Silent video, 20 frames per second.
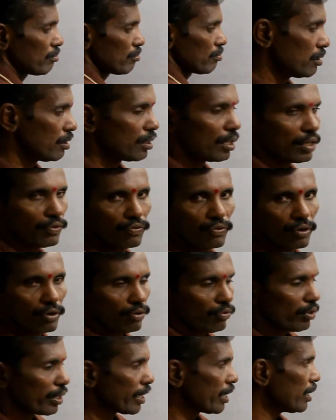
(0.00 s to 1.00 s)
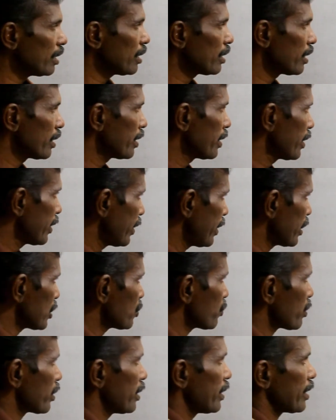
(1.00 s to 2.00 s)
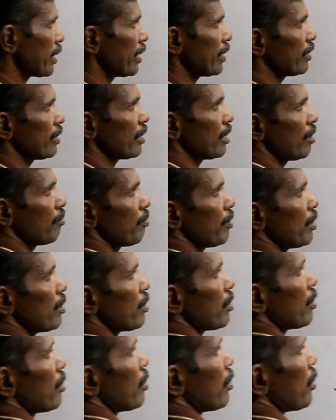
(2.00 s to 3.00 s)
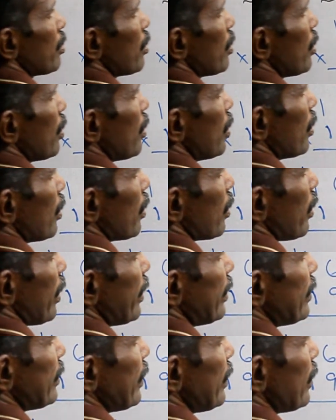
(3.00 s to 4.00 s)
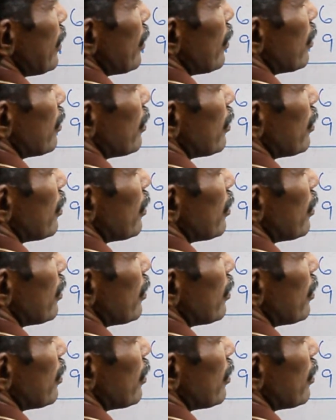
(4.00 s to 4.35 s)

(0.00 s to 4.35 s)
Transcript: three, not four. Okay. Next, you can take another number, nineteen